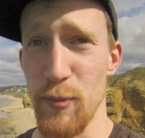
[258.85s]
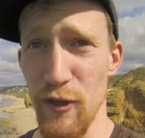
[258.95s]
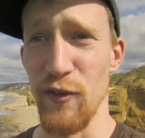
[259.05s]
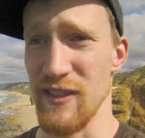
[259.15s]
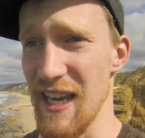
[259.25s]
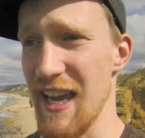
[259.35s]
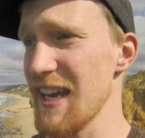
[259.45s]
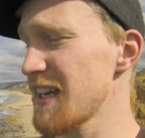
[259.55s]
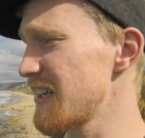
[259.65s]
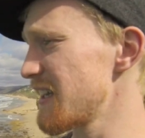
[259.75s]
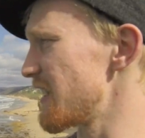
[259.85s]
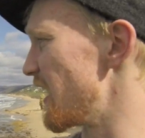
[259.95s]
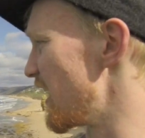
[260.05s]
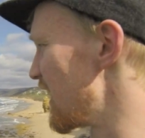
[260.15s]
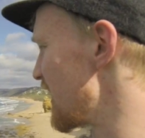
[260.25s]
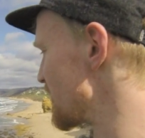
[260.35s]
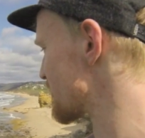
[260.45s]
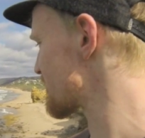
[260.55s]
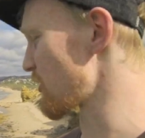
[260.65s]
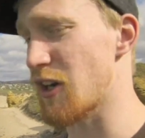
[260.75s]
beautiful day in
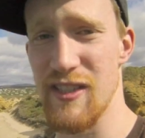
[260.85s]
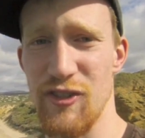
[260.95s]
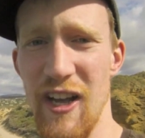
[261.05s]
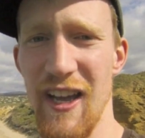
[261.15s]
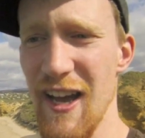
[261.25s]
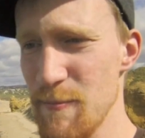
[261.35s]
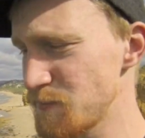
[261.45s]
Southern Australia,